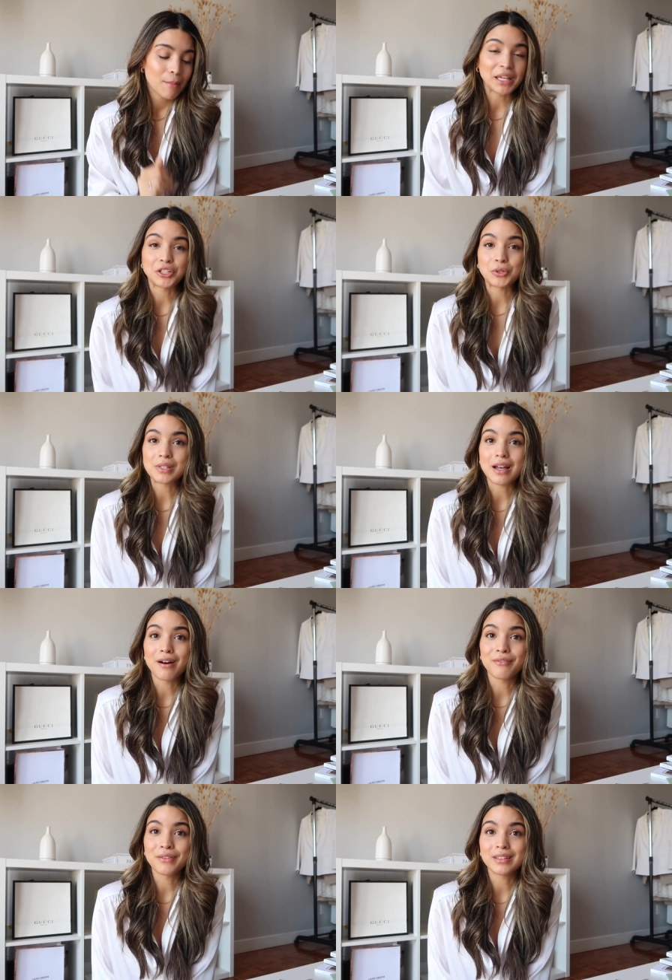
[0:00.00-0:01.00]
make use
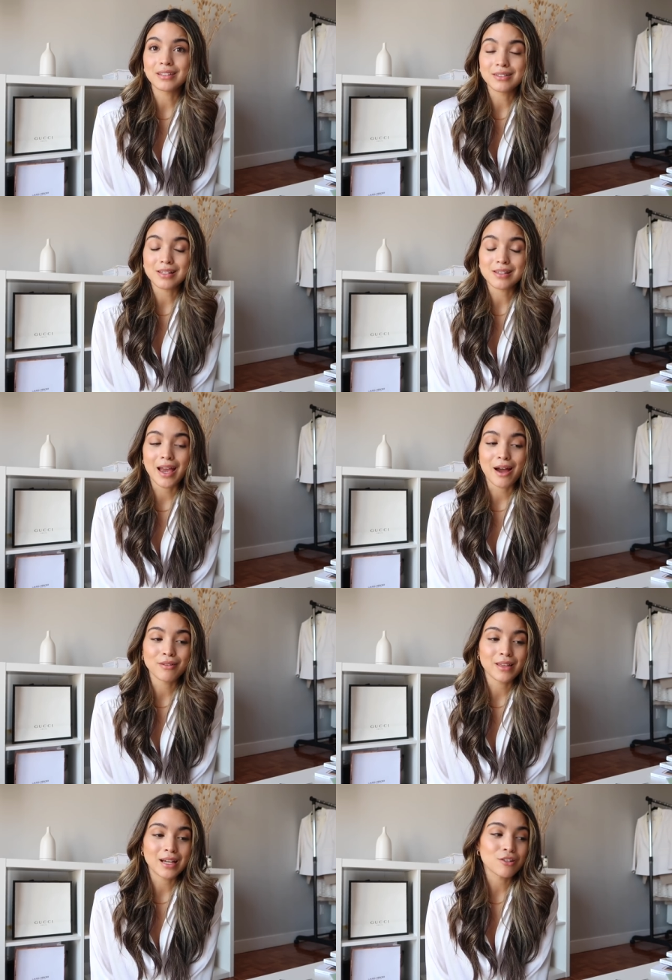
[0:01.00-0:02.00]
of the little
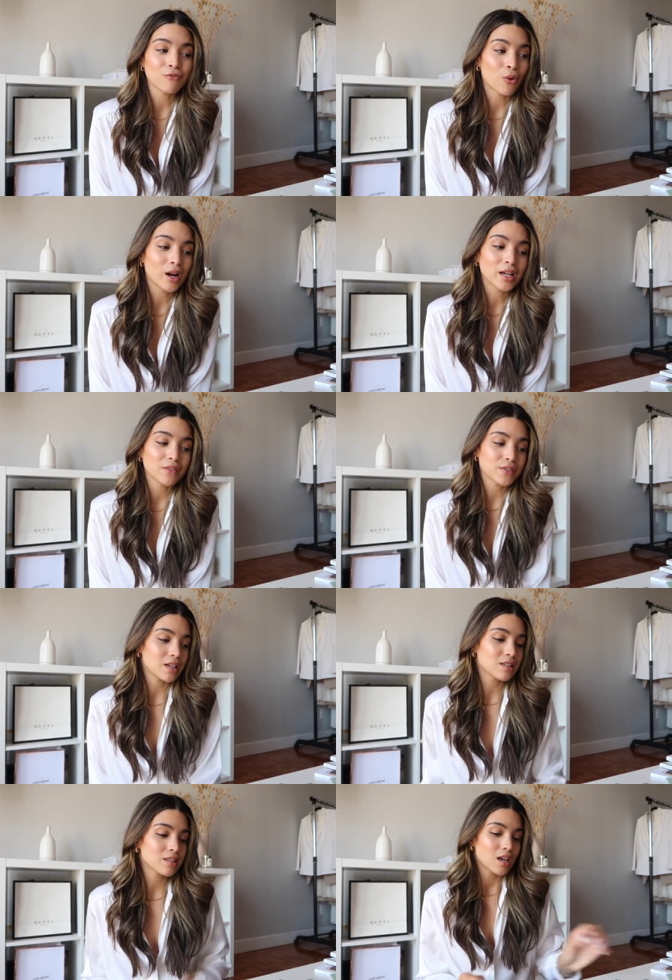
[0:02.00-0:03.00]
discount that Sephora gives
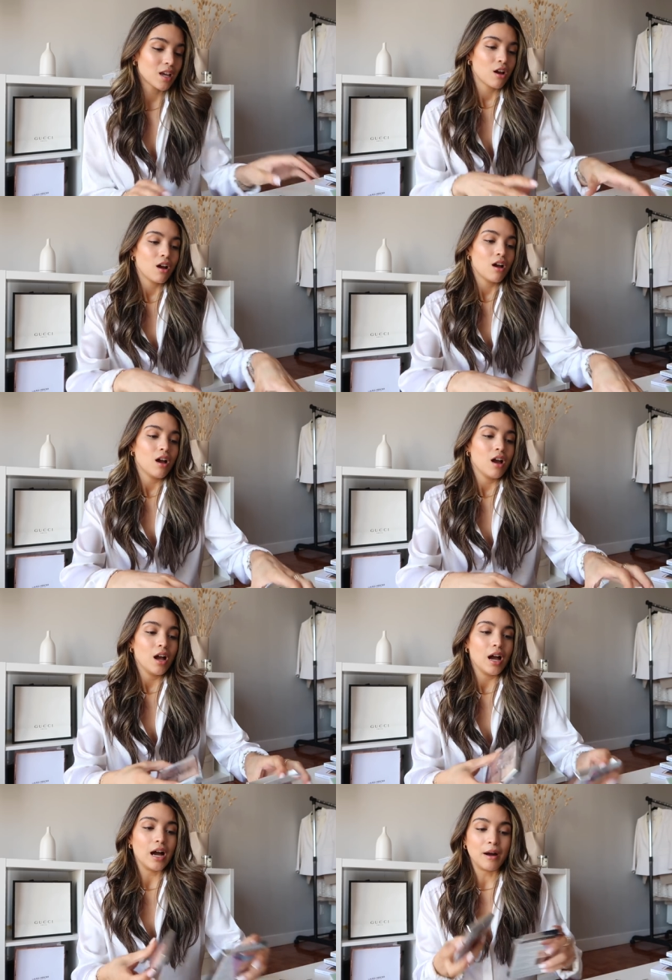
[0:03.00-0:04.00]
us.
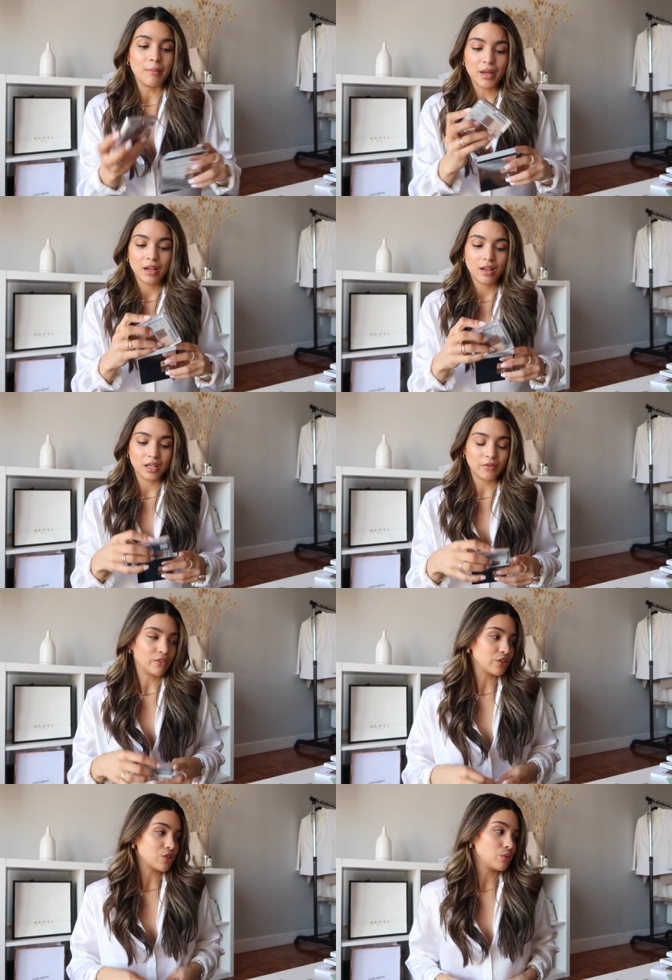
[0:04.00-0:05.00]
Um, even
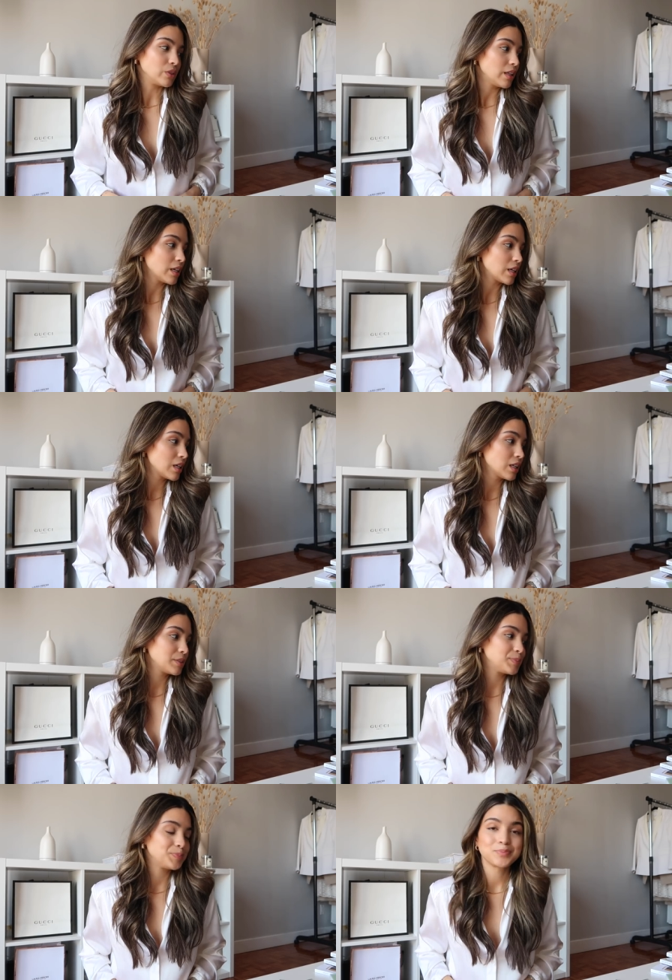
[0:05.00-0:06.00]
if it's only like
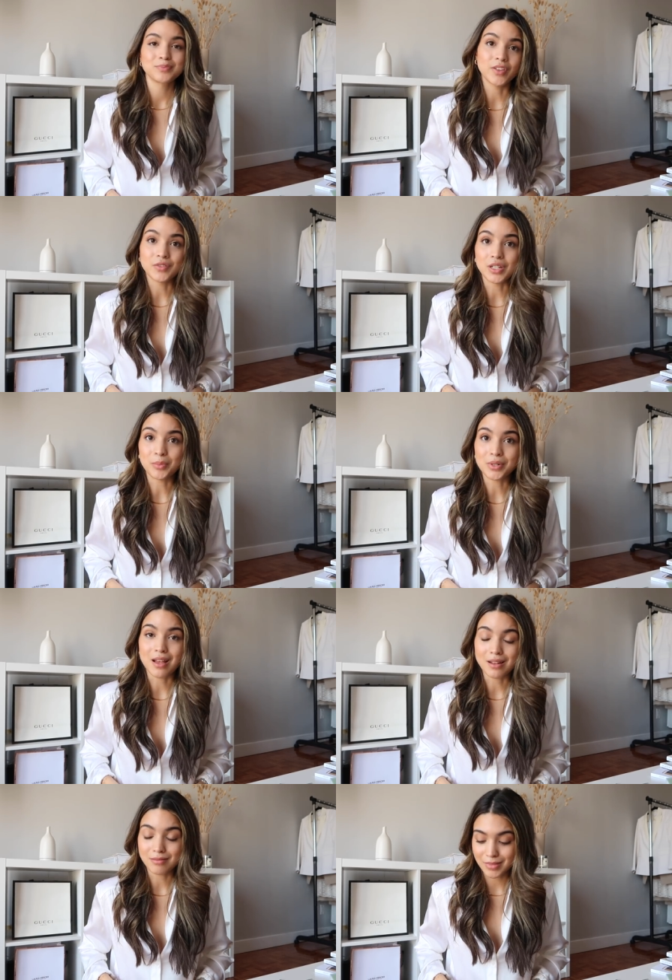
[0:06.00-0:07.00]

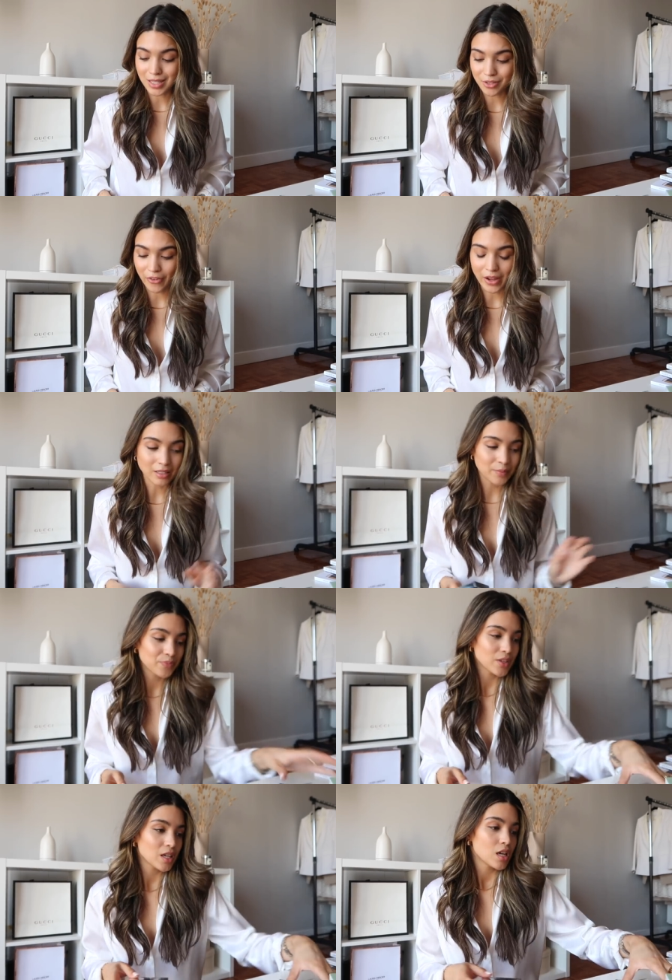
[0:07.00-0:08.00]
15%, that's fine.
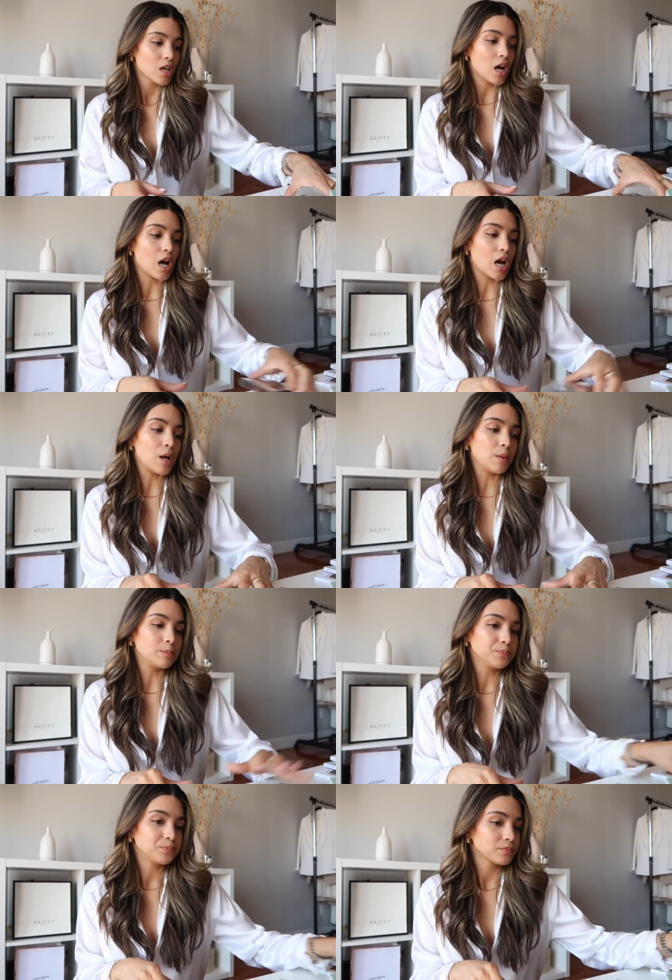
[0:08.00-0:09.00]

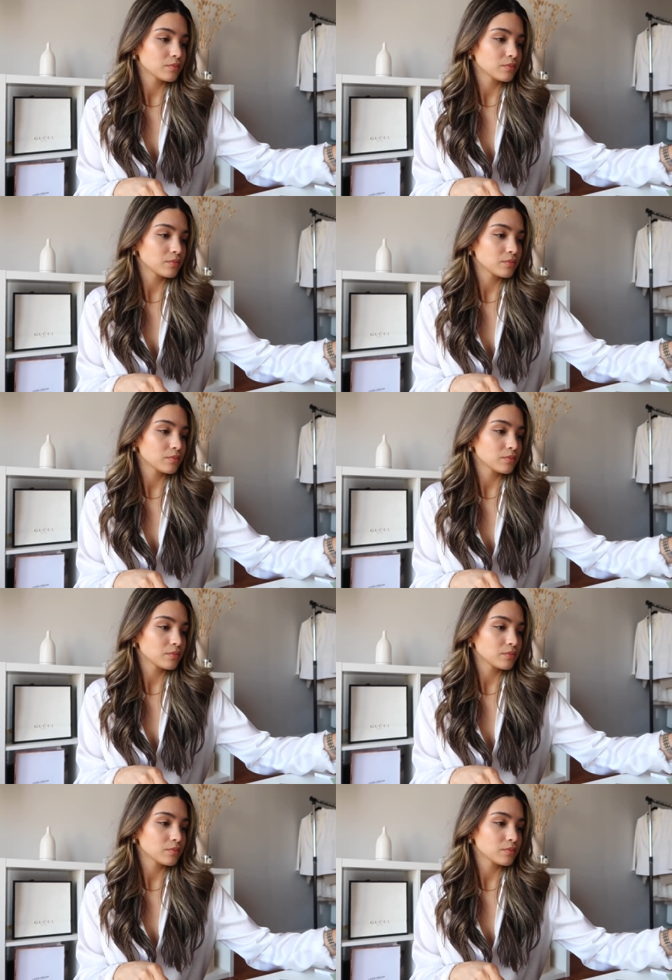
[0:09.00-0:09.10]
Um,